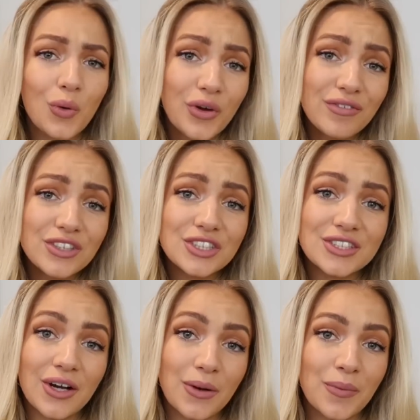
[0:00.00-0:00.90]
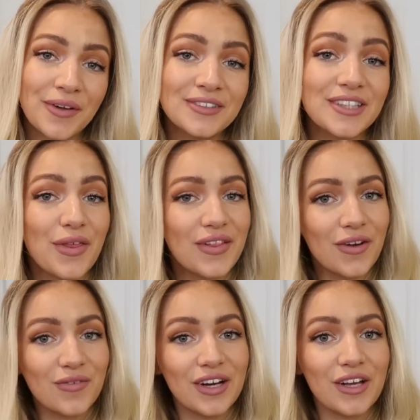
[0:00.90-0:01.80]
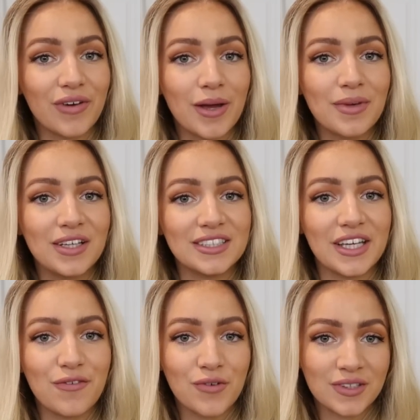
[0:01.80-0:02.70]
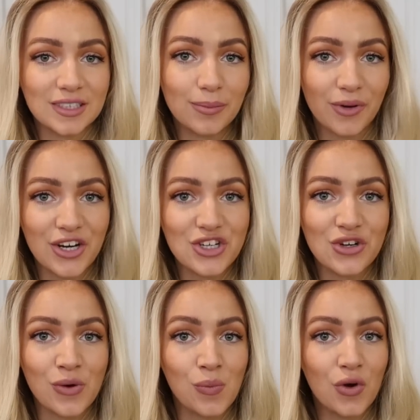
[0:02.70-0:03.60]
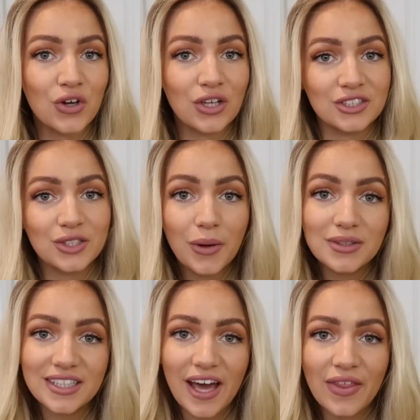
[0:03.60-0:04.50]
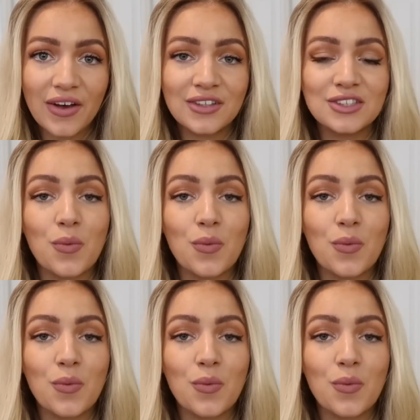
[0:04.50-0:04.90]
or even just color wheels. I think they're really great because they give you inspiration on what colors go together.